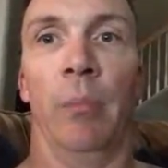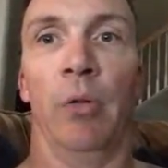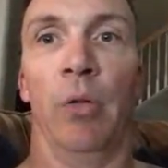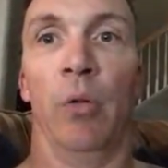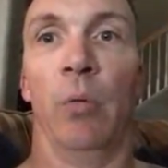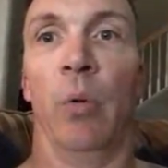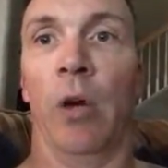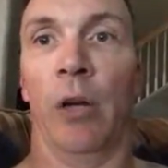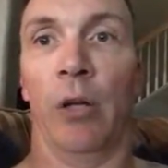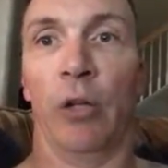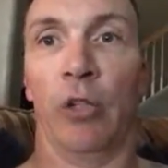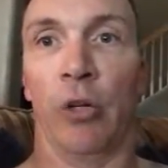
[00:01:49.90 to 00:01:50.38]

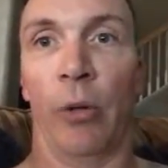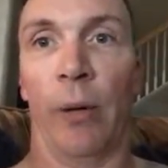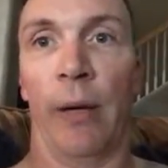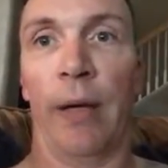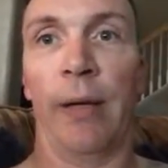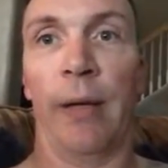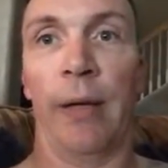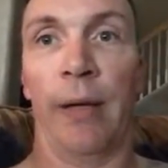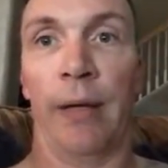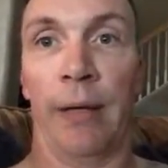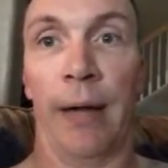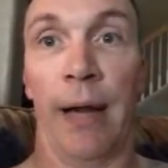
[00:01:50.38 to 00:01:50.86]
you want to
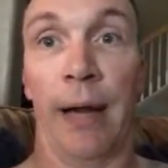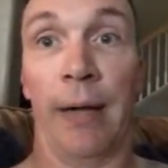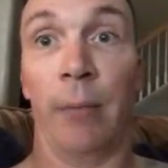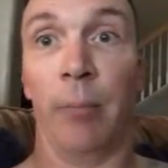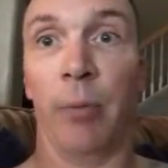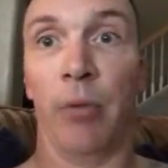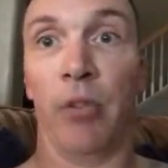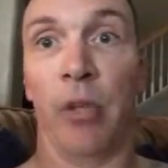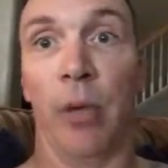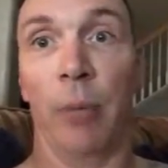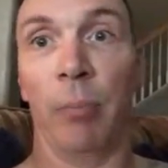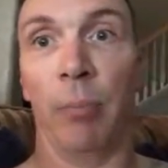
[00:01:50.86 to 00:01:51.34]
train at
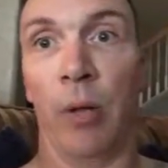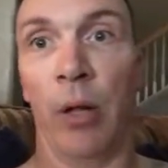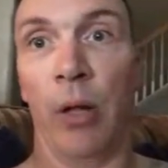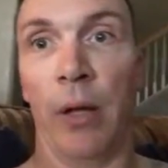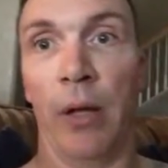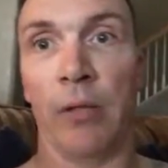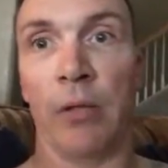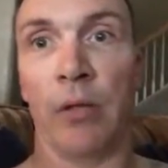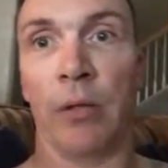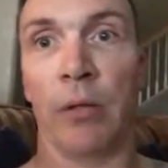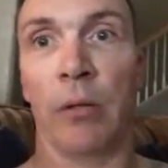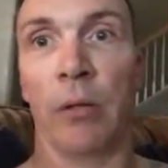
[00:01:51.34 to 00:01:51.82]
90%
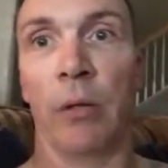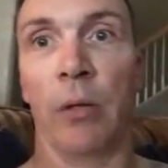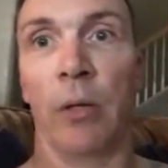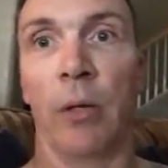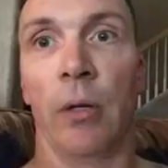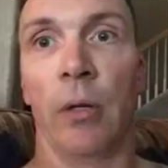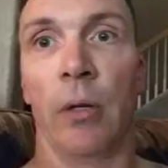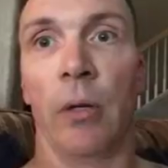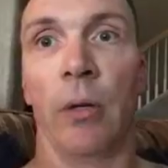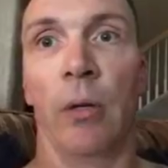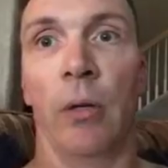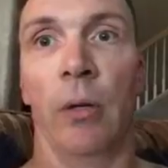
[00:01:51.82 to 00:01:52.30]
plus.
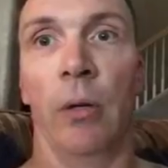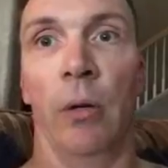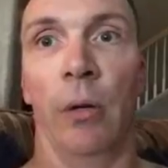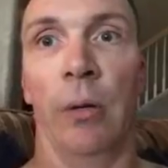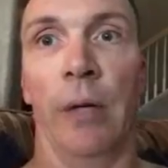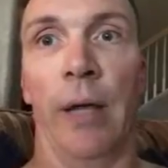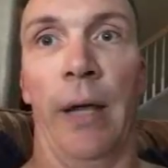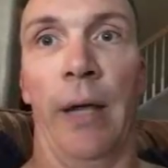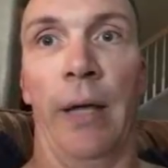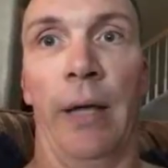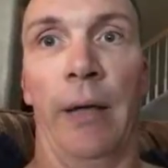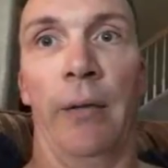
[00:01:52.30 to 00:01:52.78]

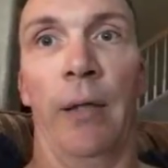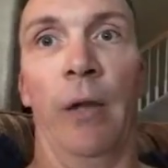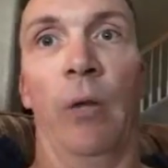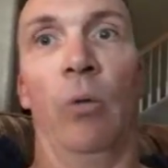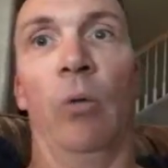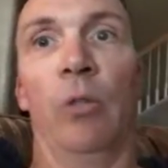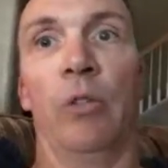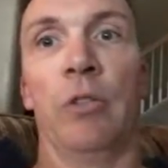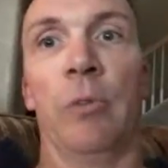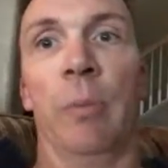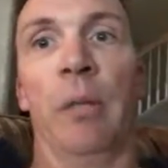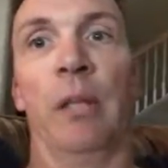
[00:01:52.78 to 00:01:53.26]
Okay, and then
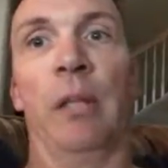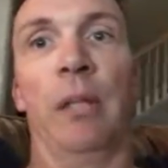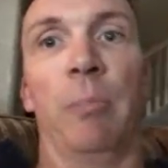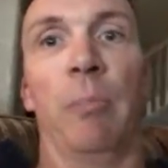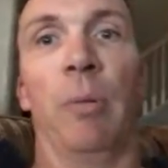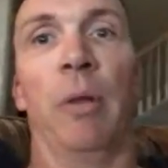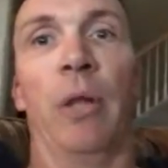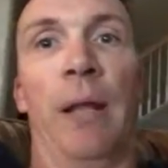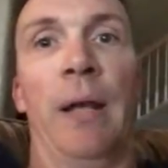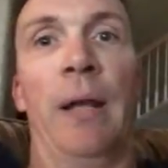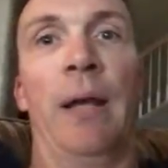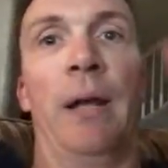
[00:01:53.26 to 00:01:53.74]
ultimately
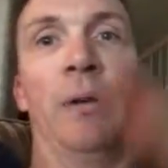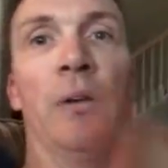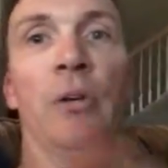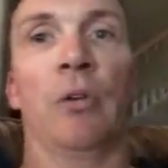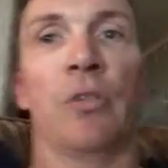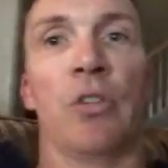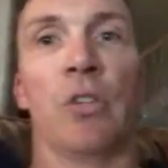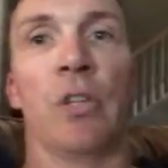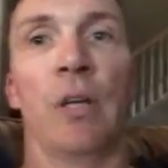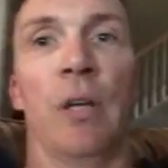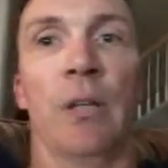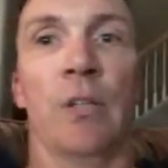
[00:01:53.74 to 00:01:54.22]
plan out
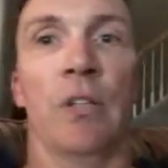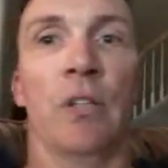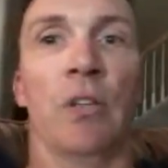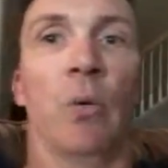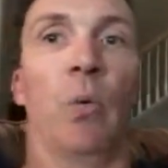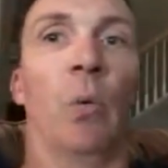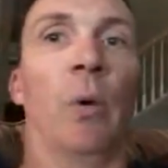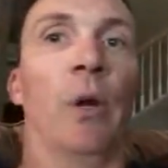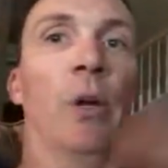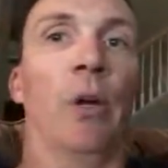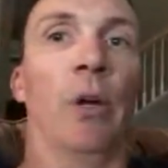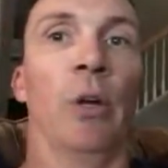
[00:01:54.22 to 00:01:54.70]
your sets
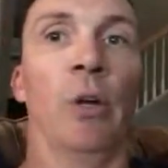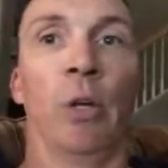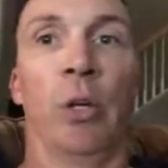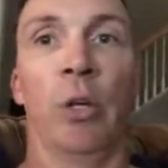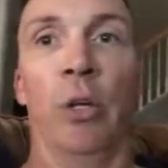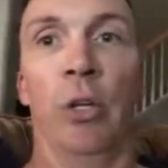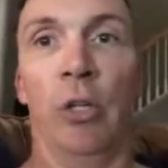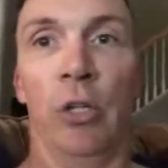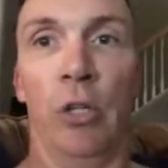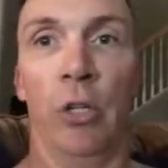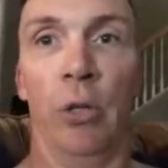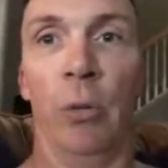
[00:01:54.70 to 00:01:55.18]
to where
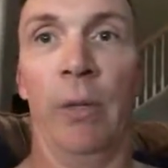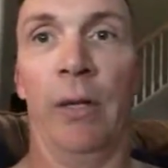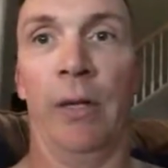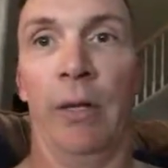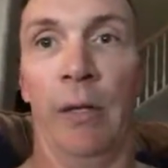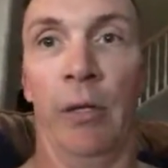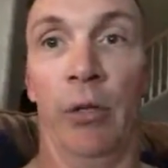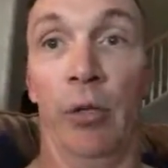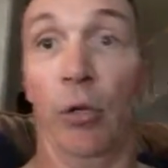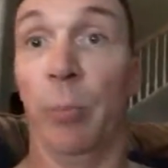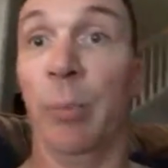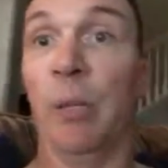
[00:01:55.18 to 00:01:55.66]
you
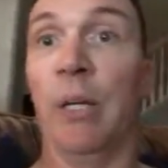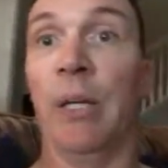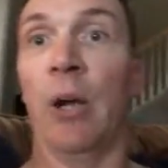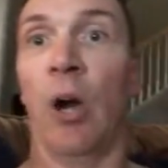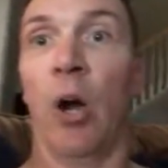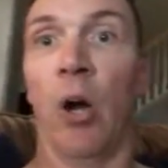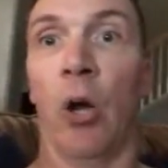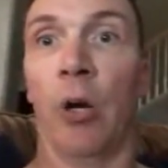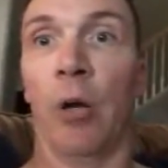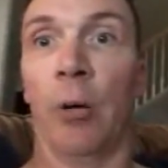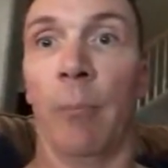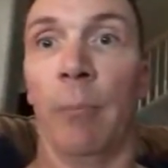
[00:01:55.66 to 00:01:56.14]
hit a new
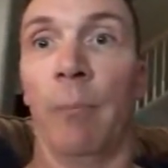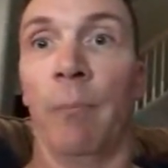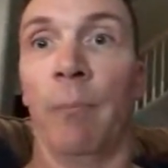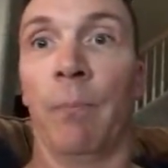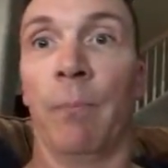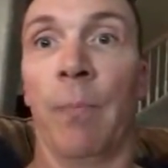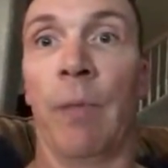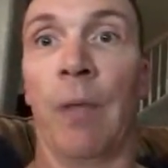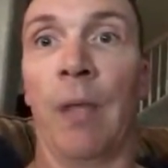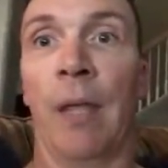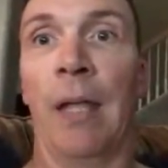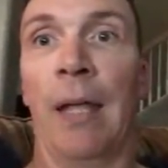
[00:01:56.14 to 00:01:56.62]
PR.
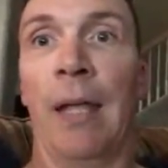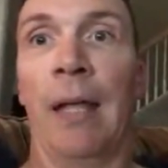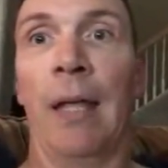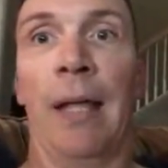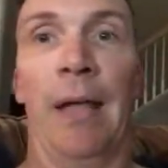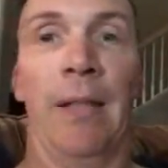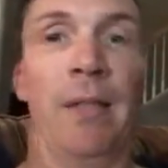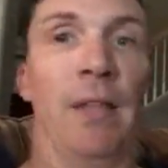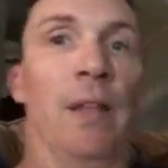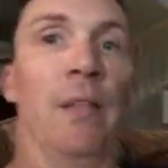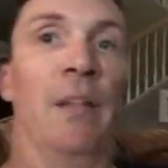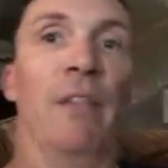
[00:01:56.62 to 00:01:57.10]

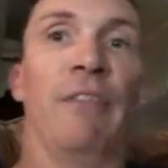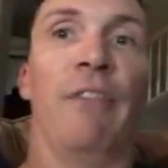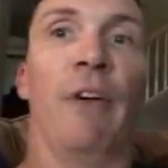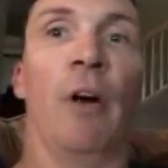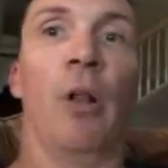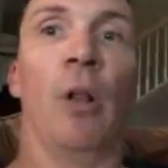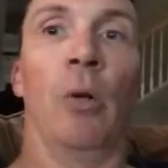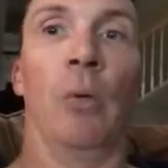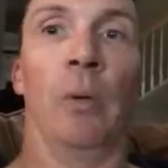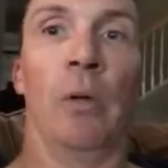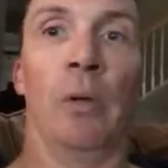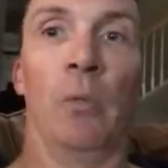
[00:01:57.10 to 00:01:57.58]
And then the
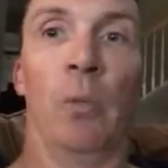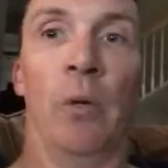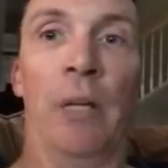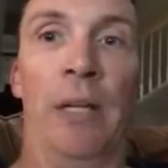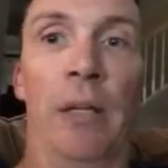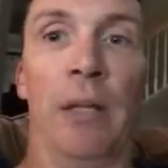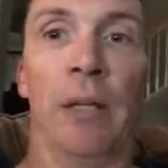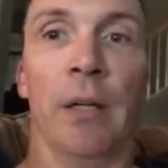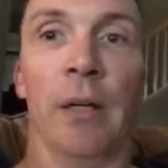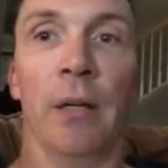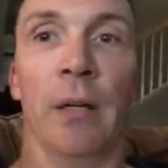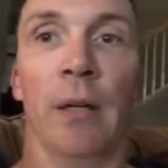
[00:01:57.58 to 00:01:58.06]
following
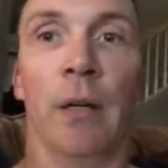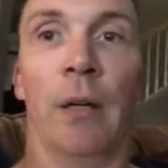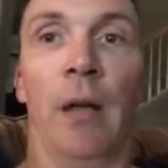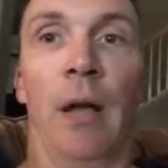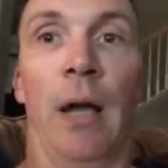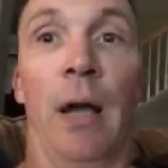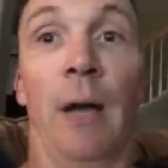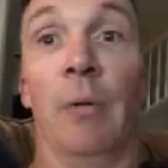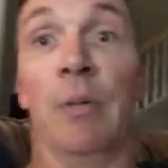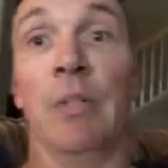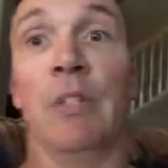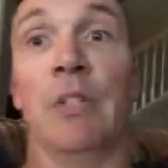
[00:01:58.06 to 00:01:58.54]
week,
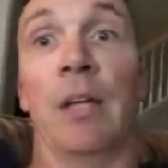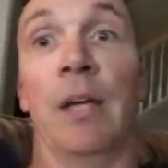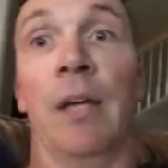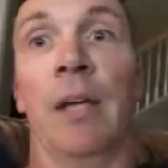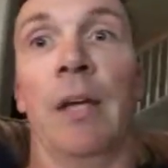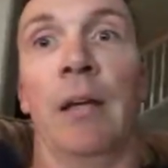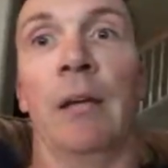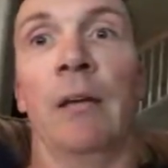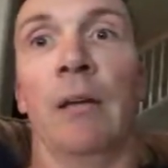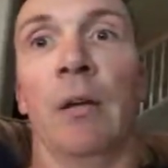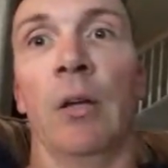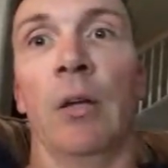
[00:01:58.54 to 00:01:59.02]
I would
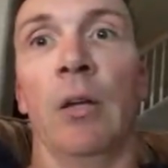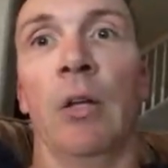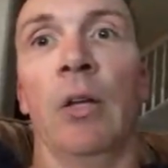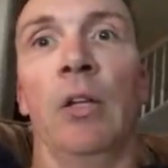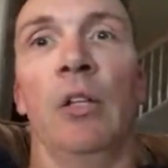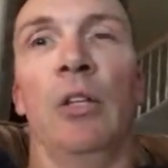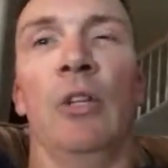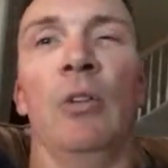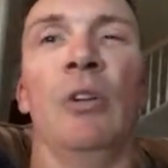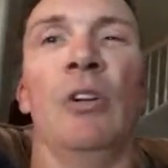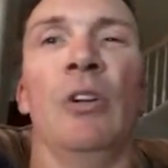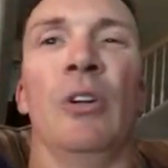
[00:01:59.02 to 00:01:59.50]
say
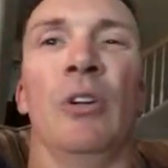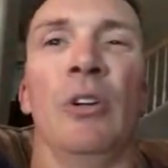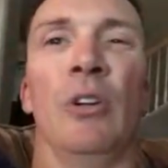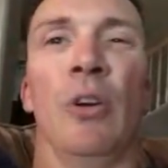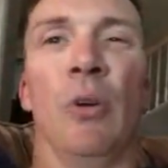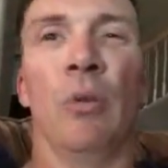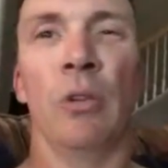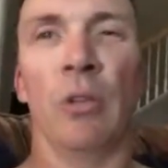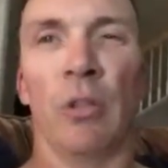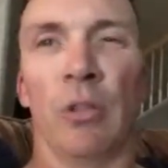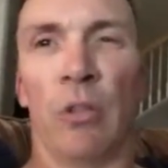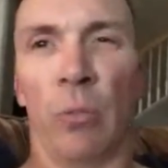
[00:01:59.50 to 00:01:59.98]
you could
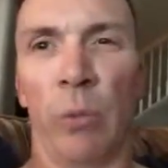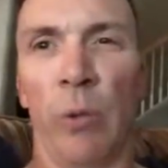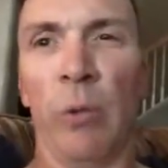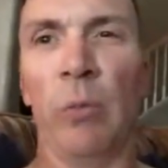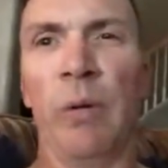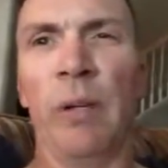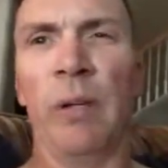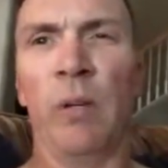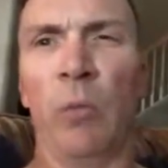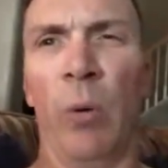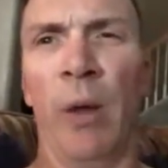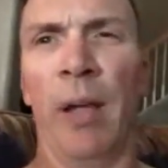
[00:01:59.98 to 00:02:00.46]
go the
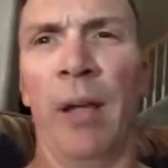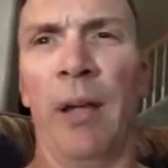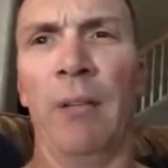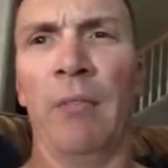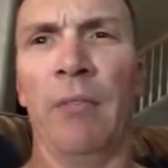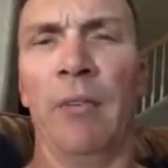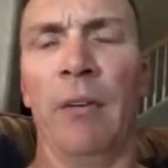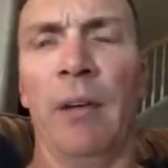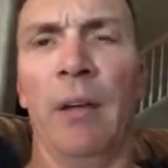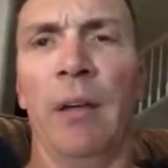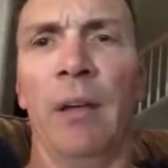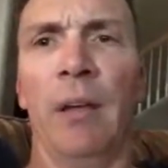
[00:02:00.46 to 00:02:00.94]
3-week
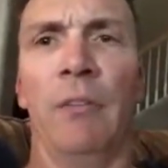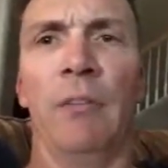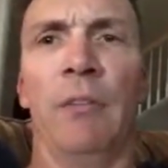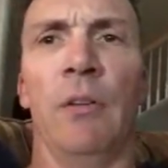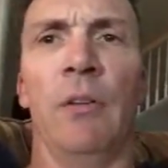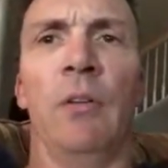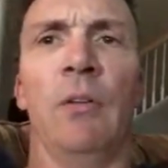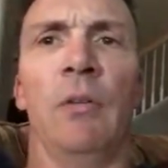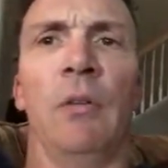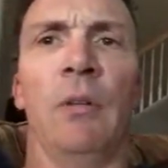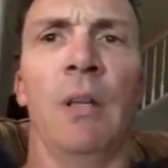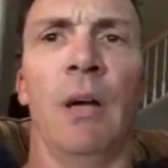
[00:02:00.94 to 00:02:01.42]
wave if
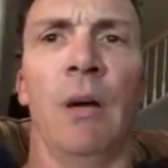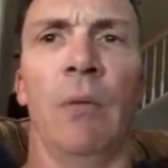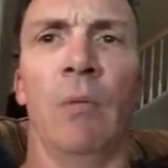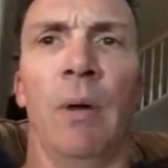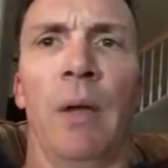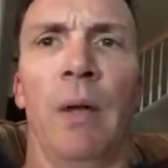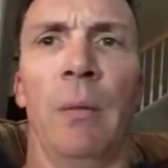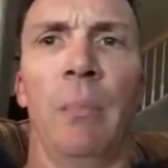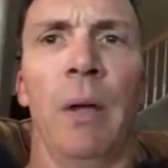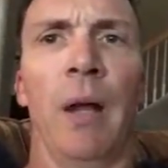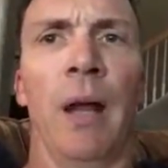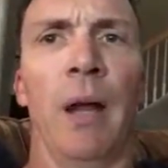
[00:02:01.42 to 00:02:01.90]
you do it that
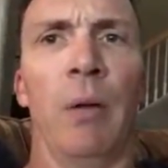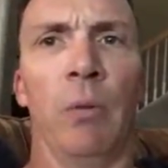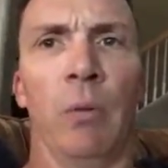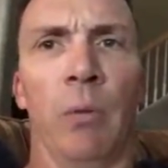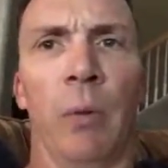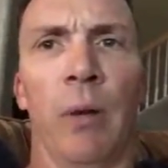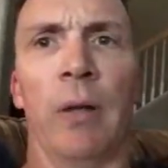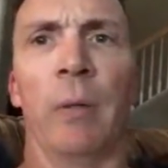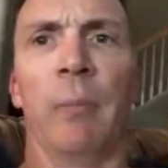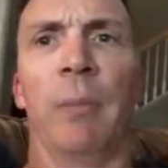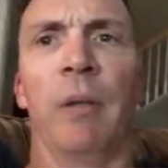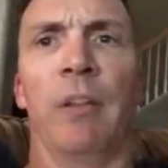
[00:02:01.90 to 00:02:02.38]
way, but I would
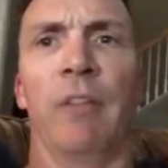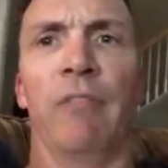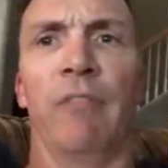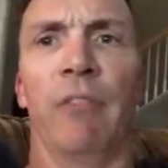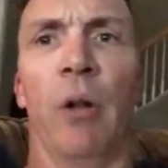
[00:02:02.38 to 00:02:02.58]
recommend the